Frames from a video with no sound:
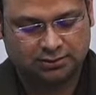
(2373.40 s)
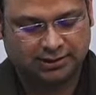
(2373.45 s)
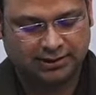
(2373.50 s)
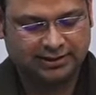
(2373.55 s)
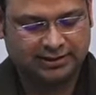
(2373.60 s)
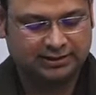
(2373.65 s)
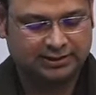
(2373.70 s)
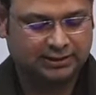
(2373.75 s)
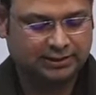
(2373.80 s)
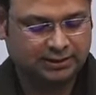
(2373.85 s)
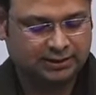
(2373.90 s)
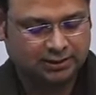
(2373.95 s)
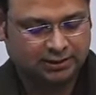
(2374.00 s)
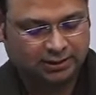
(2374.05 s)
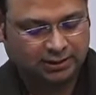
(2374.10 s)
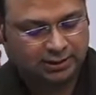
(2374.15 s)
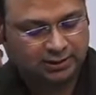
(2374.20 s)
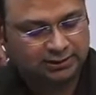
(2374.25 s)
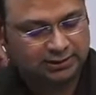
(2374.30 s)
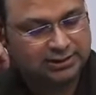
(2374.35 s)
right?
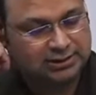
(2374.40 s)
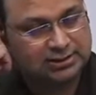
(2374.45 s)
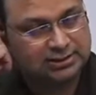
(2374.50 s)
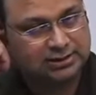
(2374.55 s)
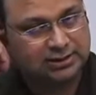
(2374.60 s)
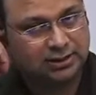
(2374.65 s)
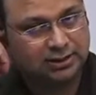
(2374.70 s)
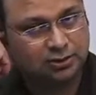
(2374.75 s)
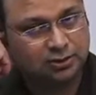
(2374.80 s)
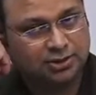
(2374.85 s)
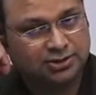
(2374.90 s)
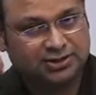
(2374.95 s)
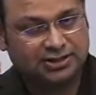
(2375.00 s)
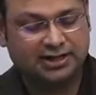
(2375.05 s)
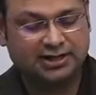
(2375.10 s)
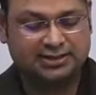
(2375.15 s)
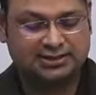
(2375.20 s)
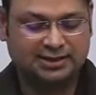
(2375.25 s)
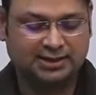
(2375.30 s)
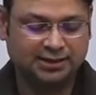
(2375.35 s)
This
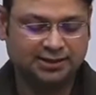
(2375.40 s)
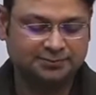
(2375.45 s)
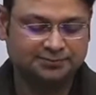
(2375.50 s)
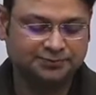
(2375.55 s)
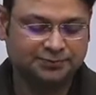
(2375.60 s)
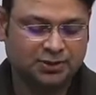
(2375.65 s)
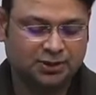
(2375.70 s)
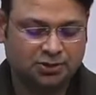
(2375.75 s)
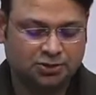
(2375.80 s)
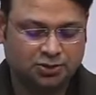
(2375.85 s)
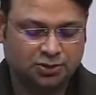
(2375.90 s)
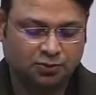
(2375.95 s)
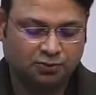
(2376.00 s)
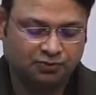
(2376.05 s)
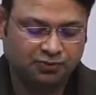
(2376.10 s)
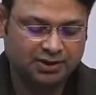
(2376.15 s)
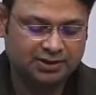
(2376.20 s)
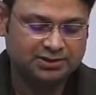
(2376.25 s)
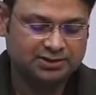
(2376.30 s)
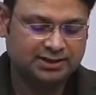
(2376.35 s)
question is done. So
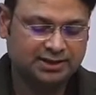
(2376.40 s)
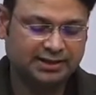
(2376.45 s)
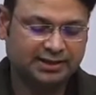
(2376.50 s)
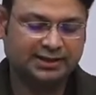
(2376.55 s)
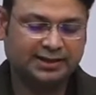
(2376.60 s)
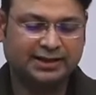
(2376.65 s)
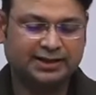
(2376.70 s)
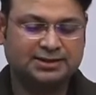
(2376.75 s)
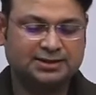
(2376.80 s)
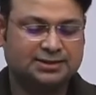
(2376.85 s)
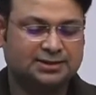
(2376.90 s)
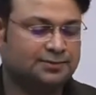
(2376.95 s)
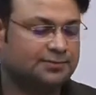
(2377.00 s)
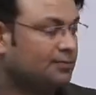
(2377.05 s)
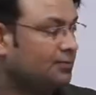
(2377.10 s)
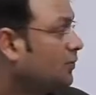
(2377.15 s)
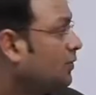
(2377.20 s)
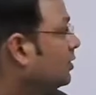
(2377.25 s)
first thing is,